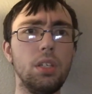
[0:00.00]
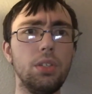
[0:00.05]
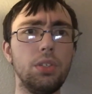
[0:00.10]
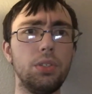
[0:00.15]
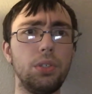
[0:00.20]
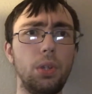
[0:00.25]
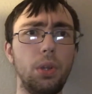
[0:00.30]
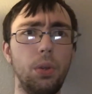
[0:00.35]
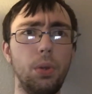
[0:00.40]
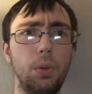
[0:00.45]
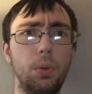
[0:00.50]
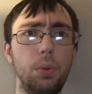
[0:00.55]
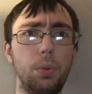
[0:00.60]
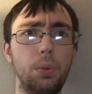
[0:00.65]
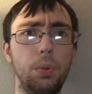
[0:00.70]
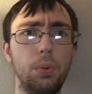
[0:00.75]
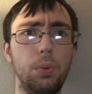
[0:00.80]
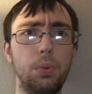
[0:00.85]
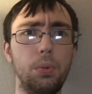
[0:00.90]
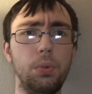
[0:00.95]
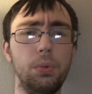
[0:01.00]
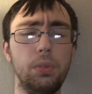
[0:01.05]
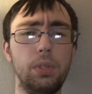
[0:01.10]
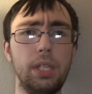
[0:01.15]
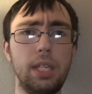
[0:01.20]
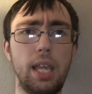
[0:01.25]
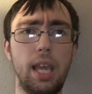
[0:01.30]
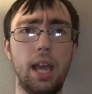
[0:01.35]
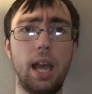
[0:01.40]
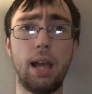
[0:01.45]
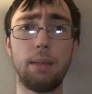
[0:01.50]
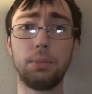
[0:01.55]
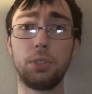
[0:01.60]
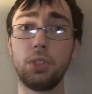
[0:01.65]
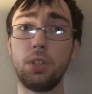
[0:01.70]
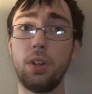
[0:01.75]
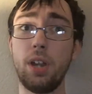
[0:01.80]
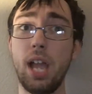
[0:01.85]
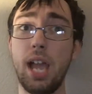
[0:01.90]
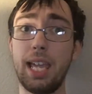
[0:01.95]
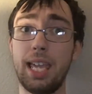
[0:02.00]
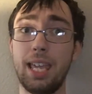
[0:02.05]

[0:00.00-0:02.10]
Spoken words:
So yeah, I'm sorry I